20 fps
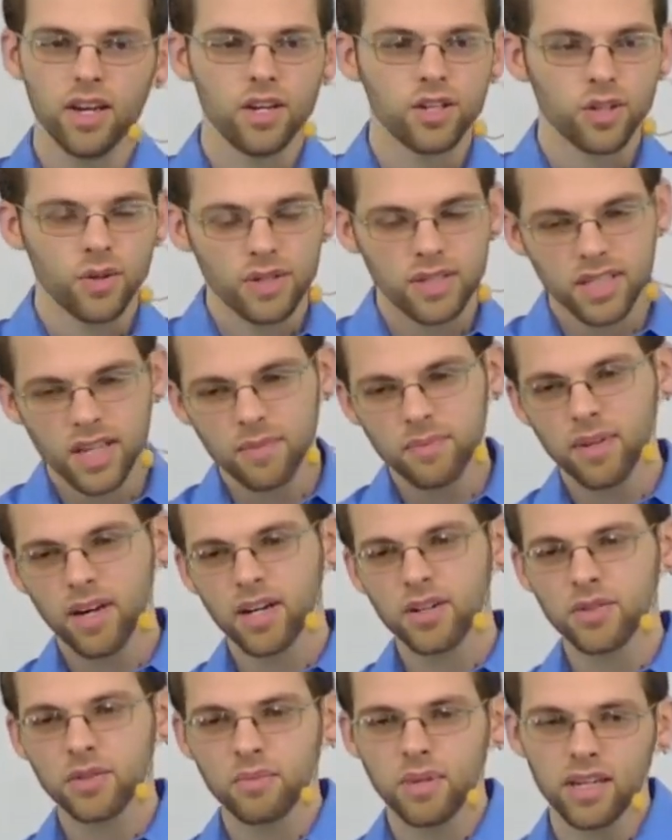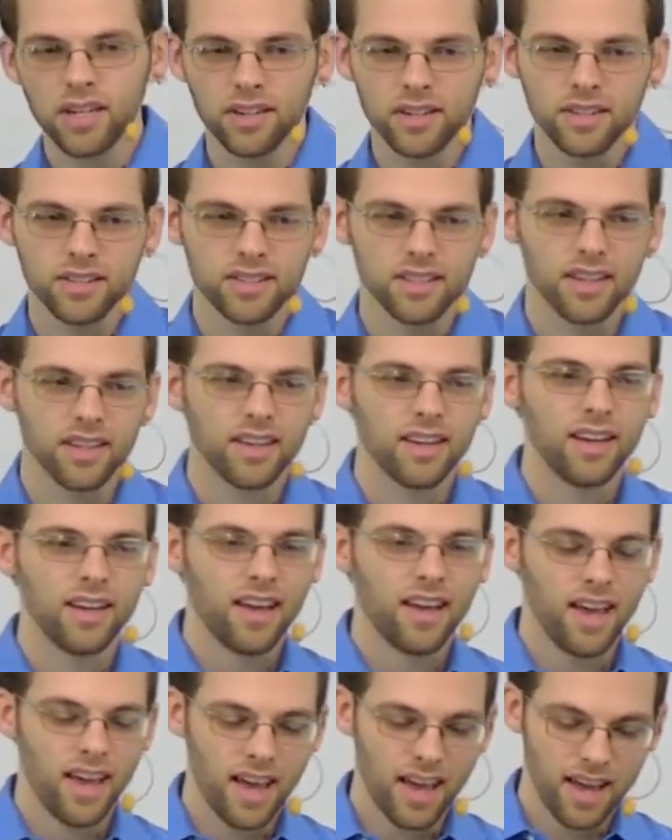So he skipped the 100 meters,
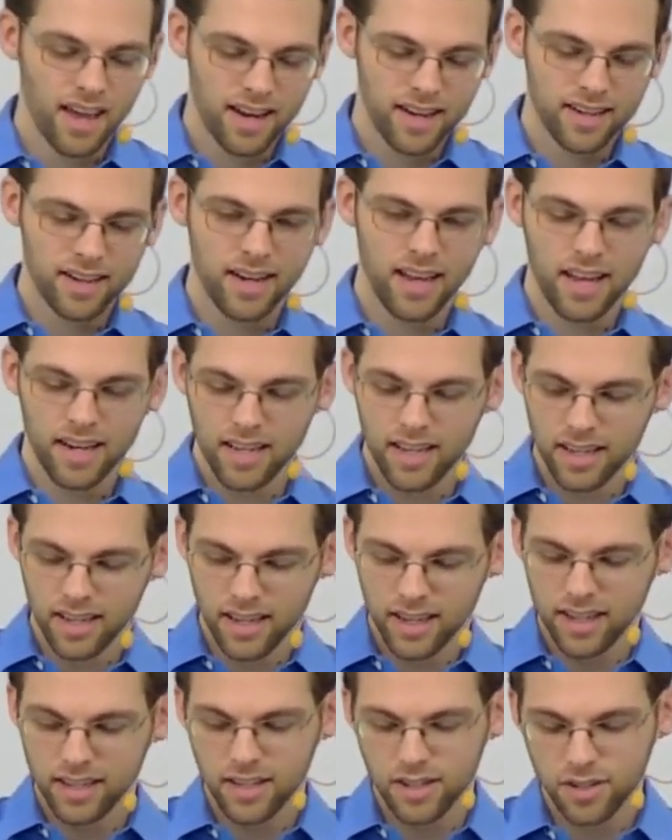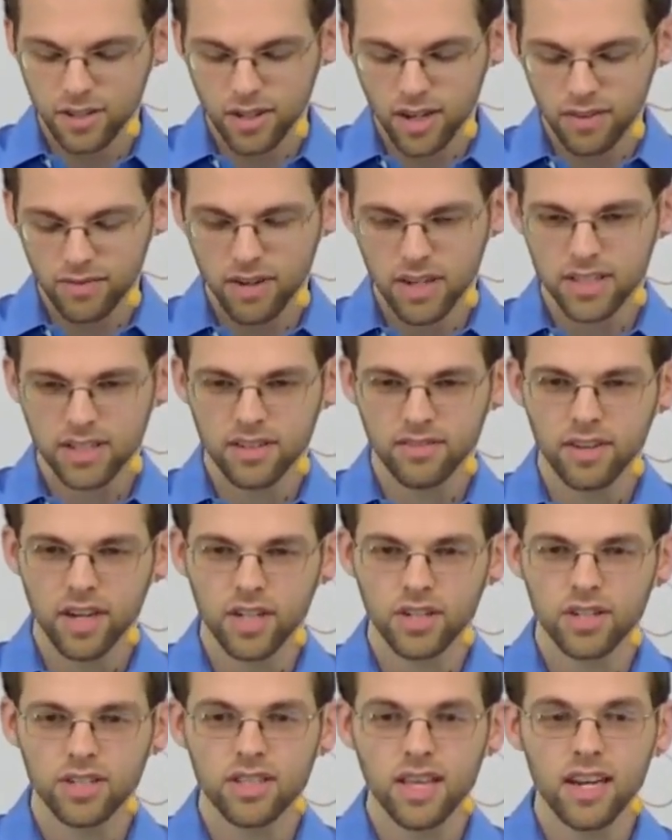and and he, he stood up for his
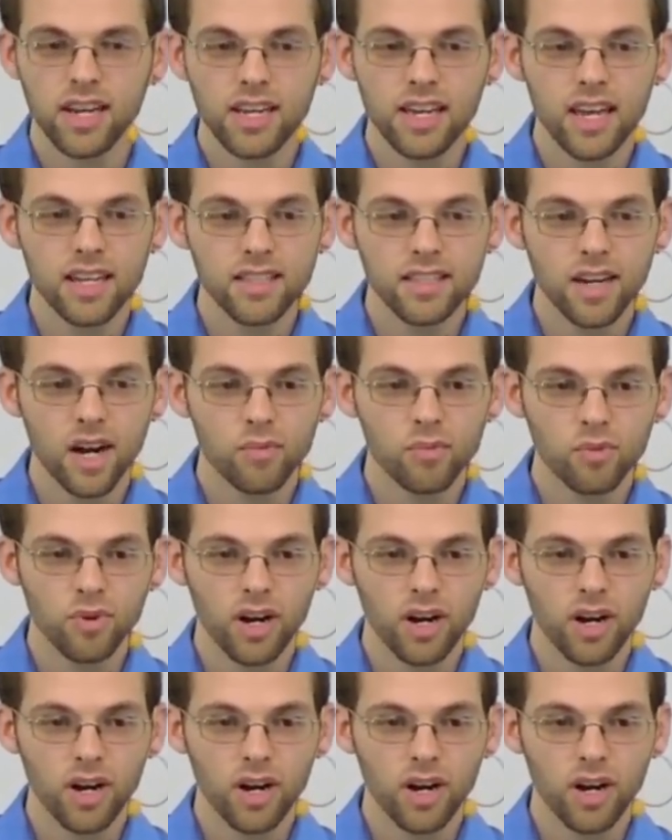convictions. Then he ended up